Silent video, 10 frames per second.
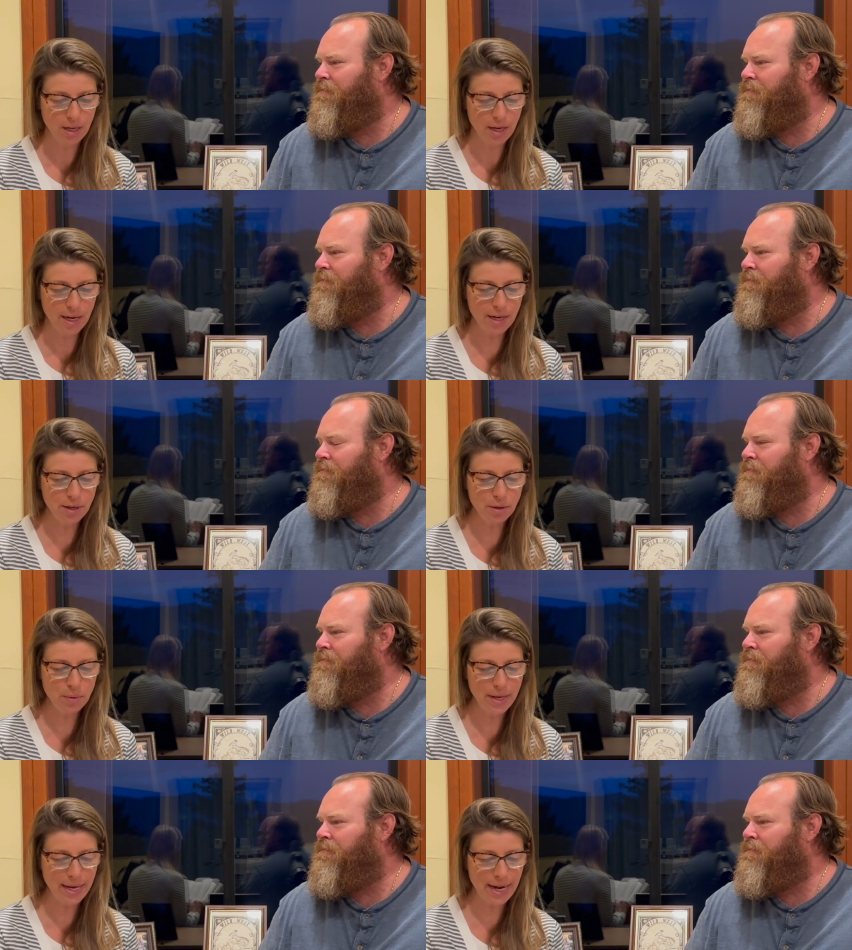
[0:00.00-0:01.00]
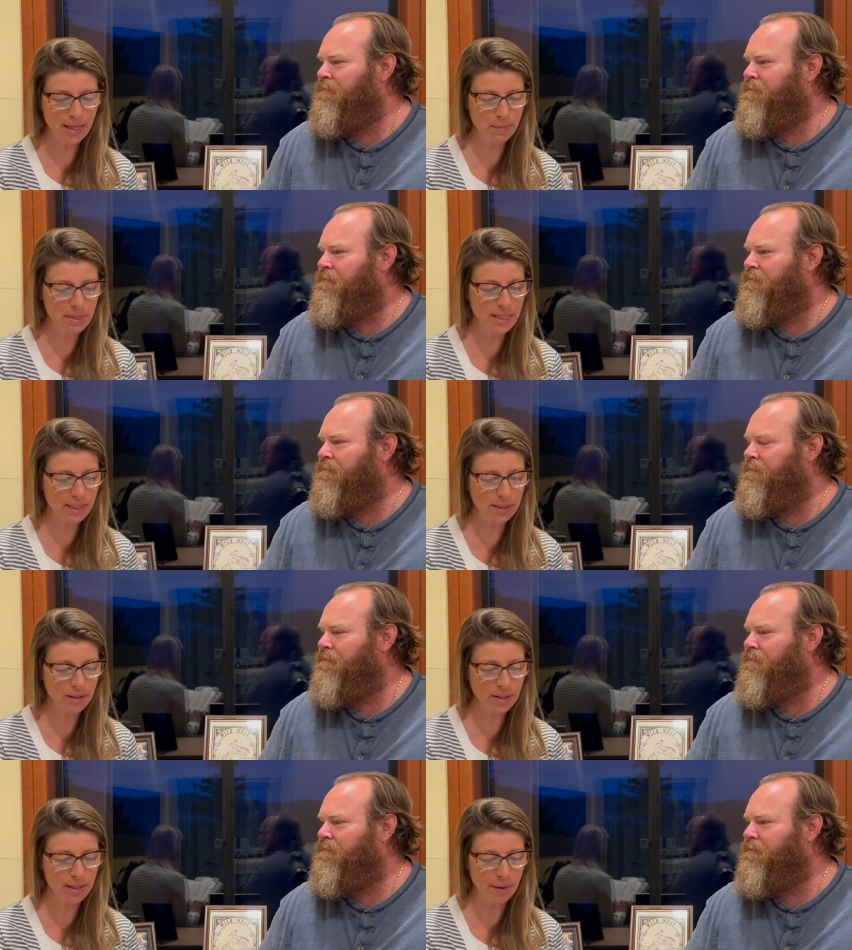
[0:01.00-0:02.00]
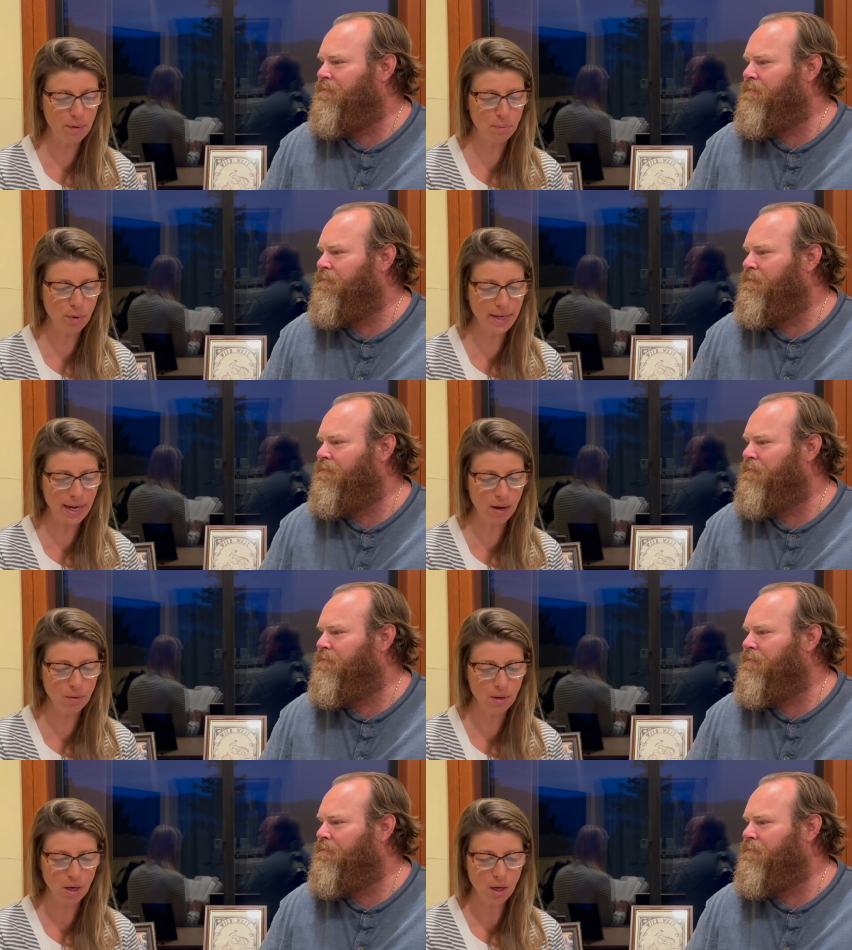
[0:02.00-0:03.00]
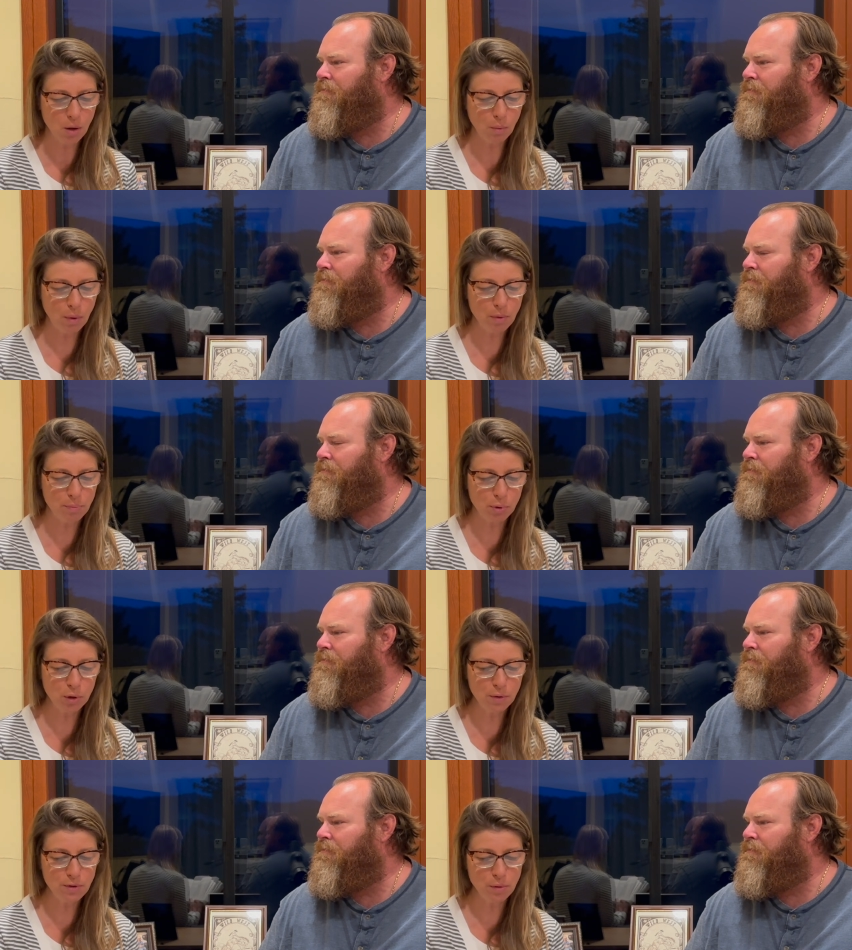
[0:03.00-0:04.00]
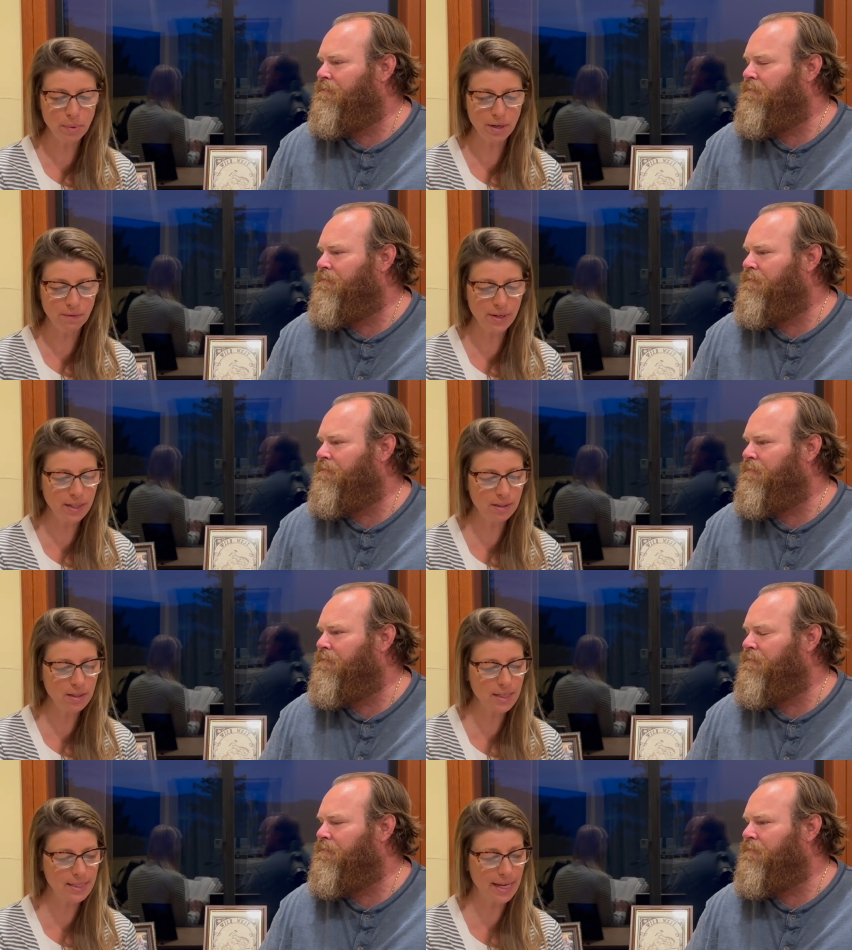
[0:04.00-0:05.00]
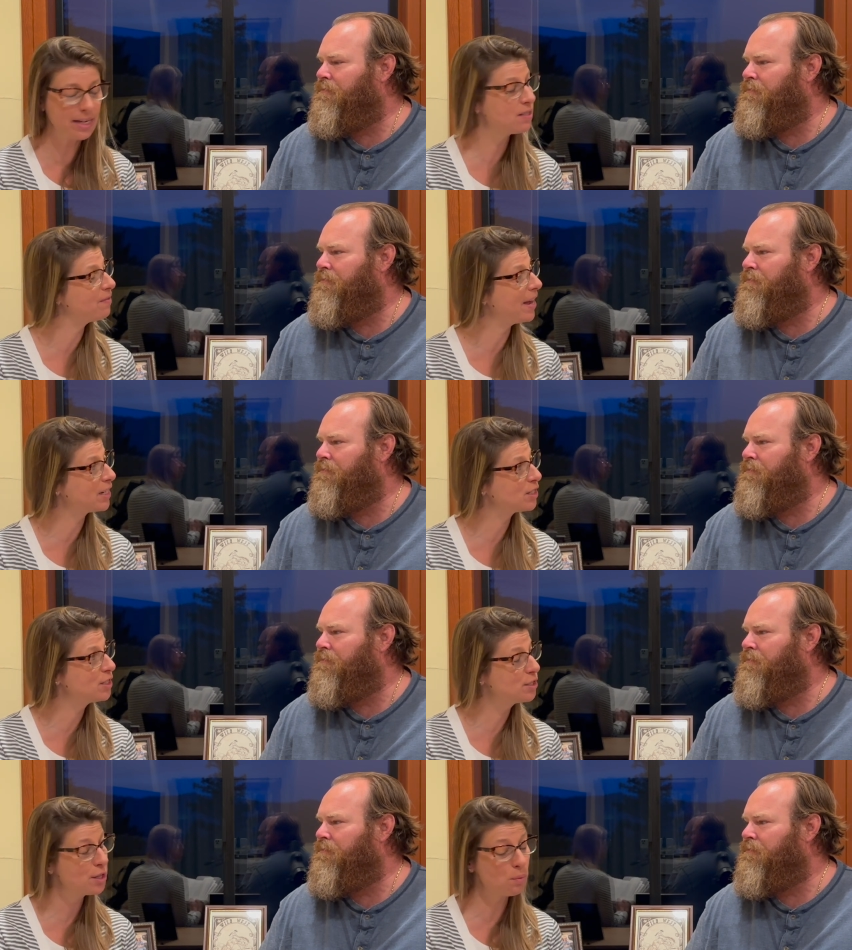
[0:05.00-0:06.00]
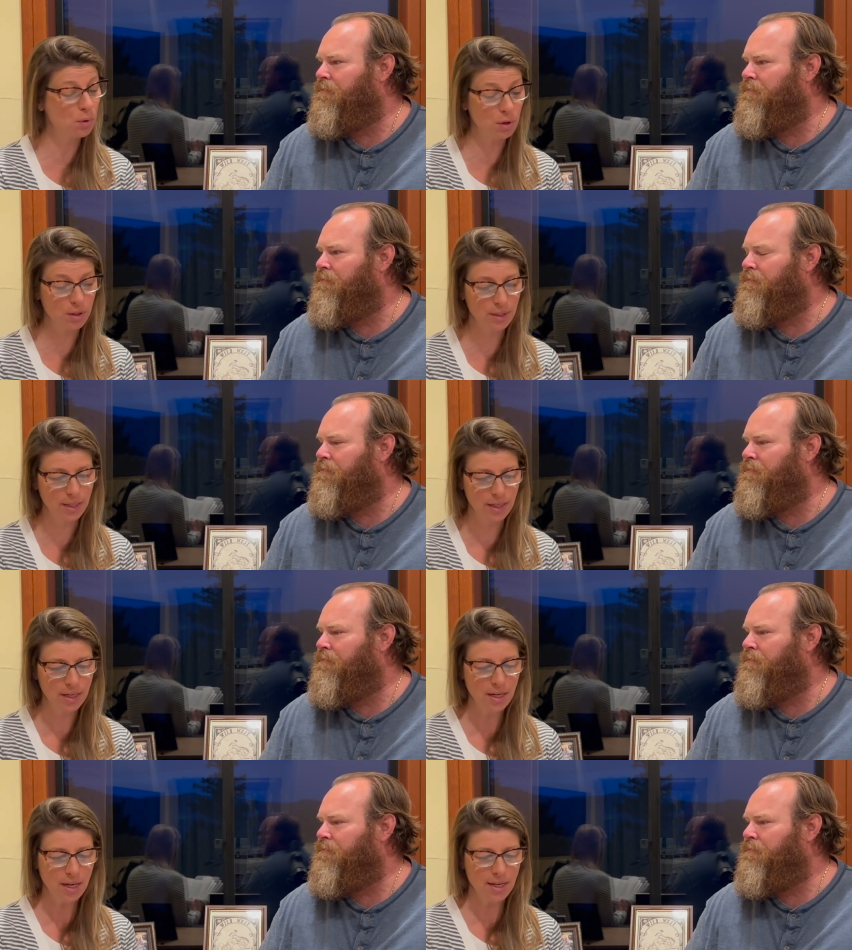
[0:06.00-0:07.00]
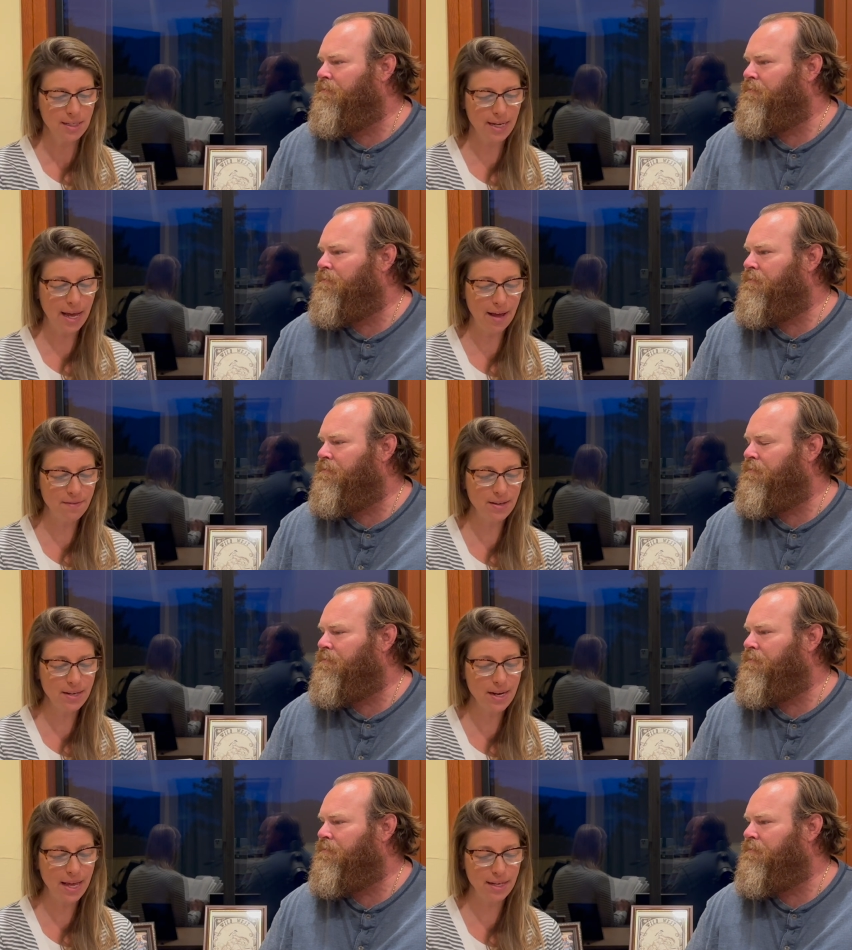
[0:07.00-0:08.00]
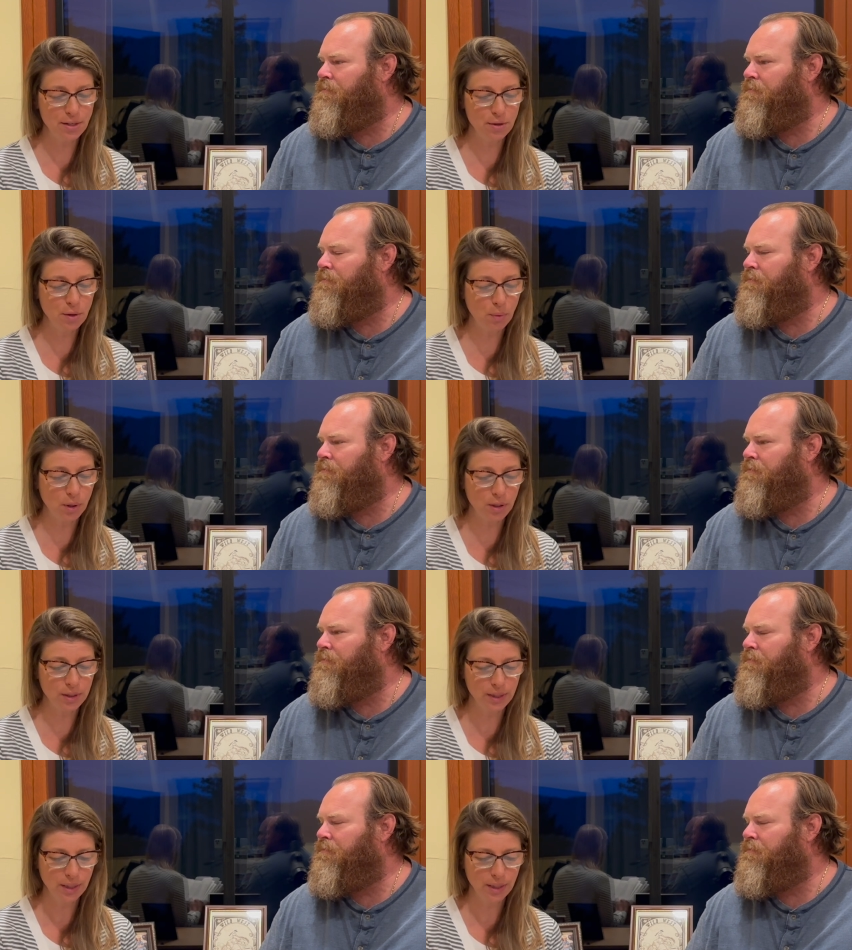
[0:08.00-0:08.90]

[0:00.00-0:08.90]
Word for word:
Speaker 1: He knew he had the material that would bring out what would prove to be a real satisfaction to the world, to heaven and to the world.